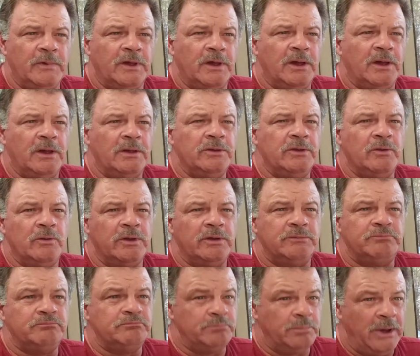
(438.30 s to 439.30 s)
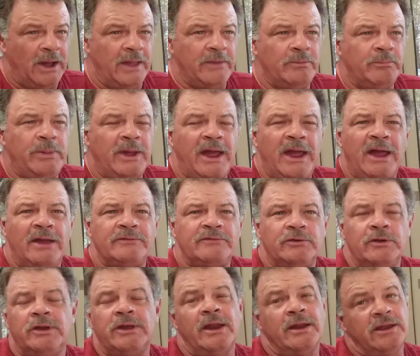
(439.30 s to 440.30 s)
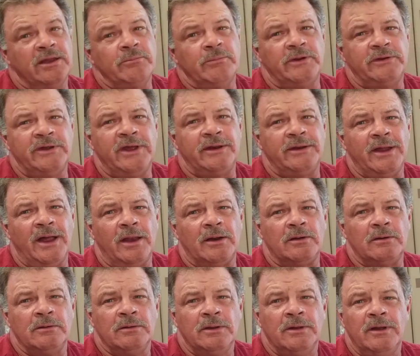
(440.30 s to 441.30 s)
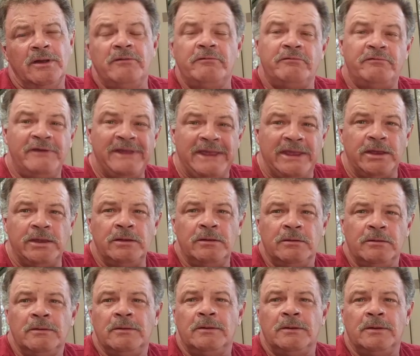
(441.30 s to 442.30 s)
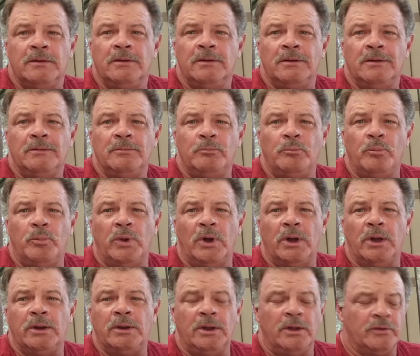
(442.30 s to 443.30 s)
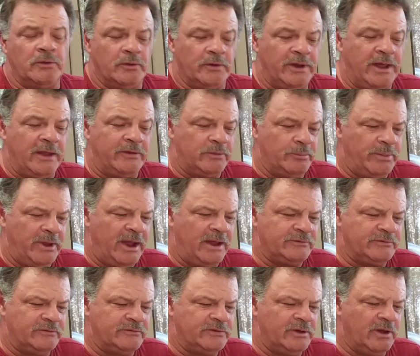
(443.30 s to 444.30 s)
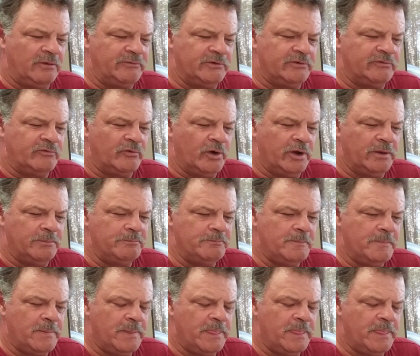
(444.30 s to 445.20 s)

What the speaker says: You buy the pass, you got to give them a $10 fee, but other than that, the pass itself is free.